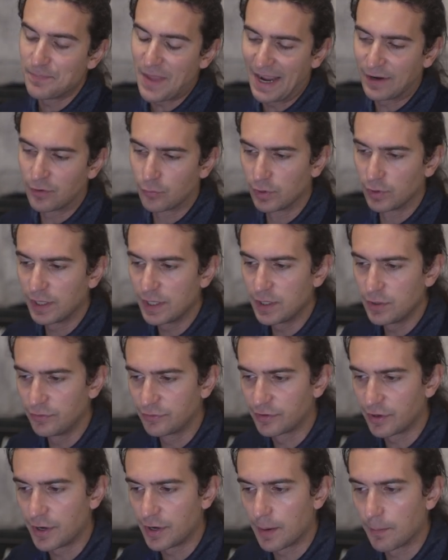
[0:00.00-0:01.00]
I don't really
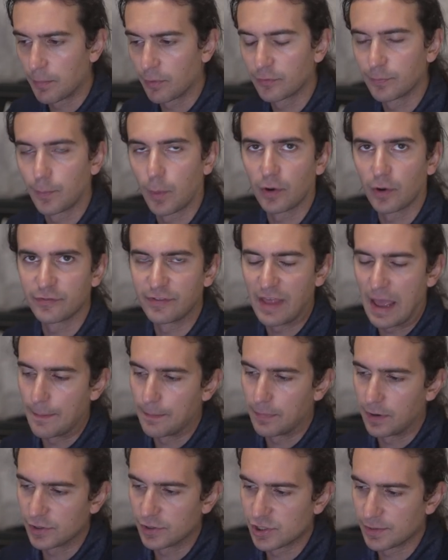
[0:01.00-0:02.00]
use the numbers bars that
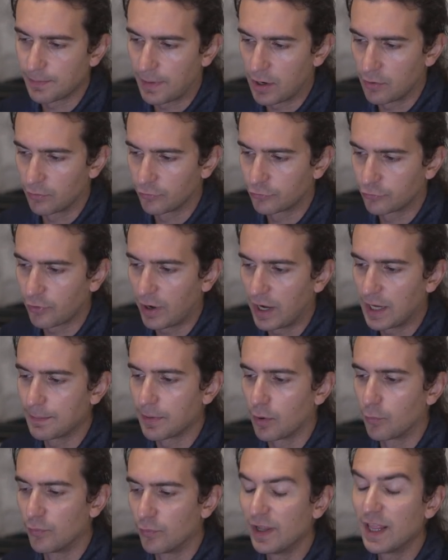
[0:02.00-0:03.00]
much in my own trading,
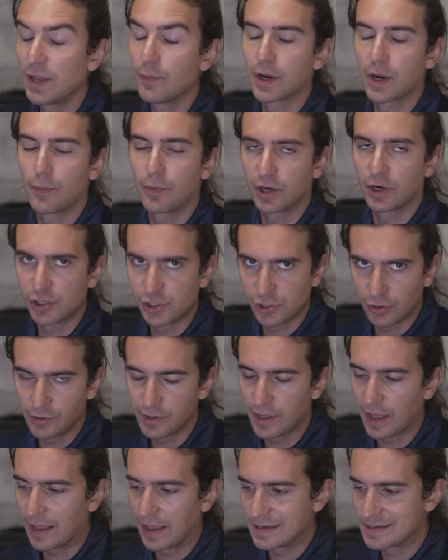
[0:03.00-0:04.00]
but really what I want to show
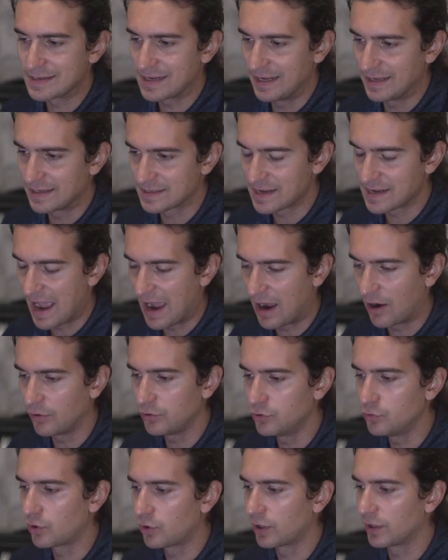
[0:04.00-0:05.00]
you guys is how
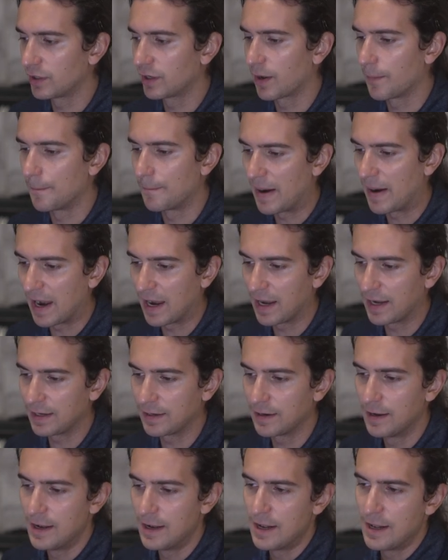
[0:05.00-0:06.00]
you can
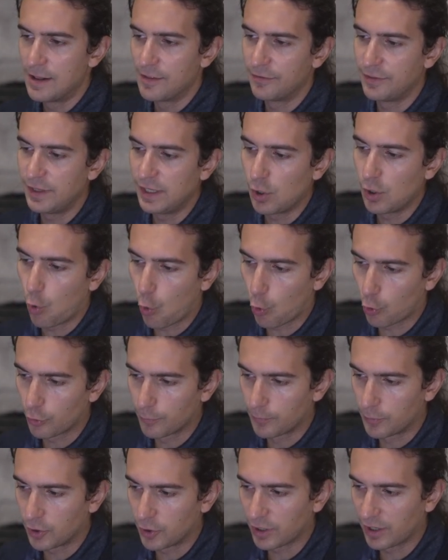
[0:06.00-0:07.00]
combine the
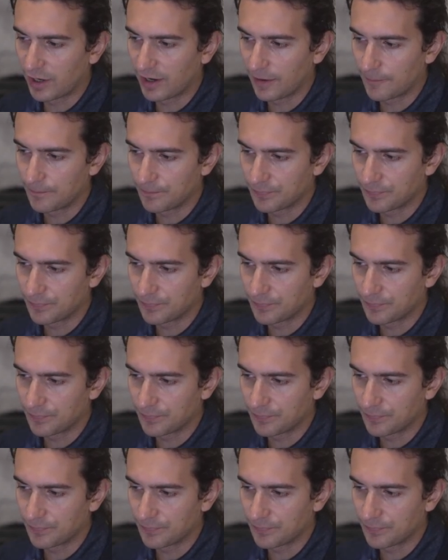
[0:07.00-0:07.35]
order book